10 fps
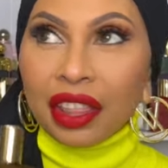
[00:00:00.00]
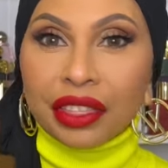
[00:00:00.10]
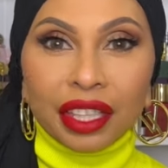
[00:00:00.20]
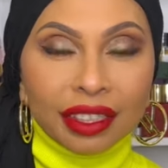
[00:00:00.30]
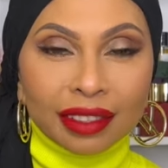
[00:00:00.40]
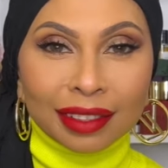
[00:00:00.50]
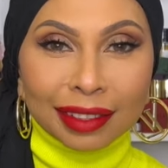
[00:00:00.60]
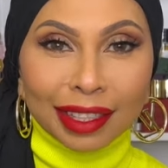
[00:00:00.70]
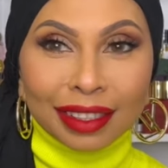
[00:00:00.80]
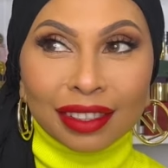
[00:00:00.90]
This
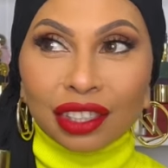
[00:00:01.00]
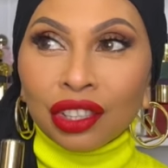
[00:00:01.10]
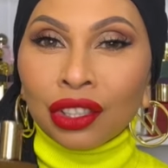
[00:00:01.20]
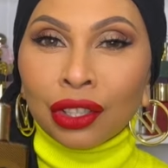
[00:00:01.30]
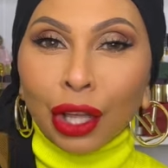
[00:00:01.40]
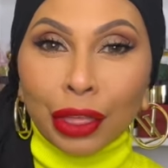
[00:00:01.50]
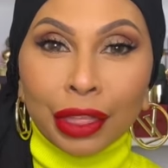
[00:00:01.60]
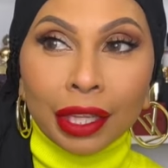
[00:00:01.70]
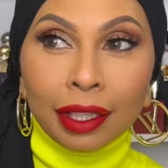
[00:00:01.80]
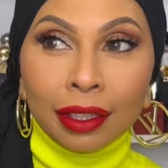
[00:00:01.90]
is
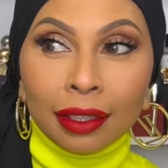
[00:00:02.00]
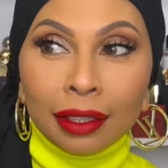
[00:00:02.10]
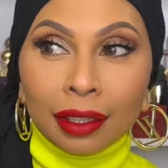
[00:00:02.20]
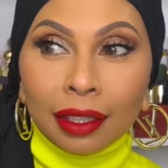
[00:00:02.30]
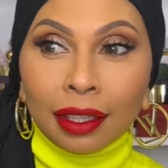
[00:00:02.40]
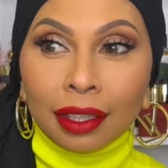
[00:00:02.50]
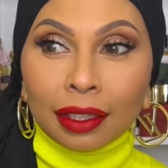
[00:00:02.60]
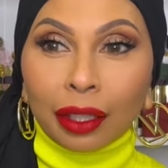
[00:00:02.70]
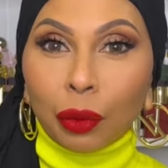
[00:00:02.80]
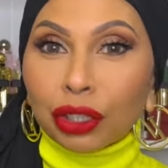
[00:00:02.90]
nothing
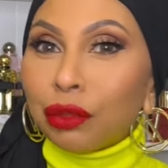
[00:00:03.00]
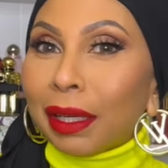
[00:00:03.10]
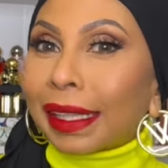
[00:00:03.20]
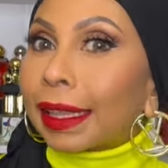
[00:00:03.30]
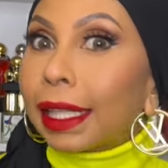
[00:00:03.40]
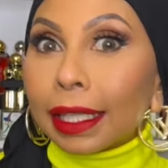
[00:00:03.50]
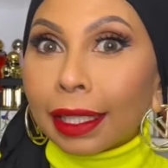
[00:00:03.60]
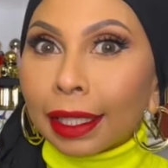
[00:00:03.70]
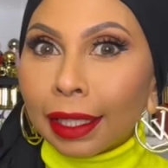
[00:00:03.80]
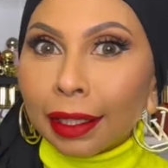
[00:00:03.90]
like what you might
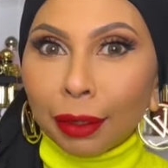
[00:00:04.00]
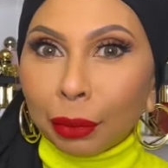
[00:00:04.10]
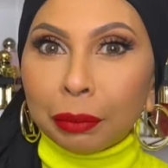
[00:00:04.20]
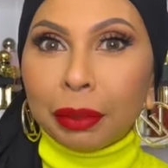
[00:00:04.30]
think it would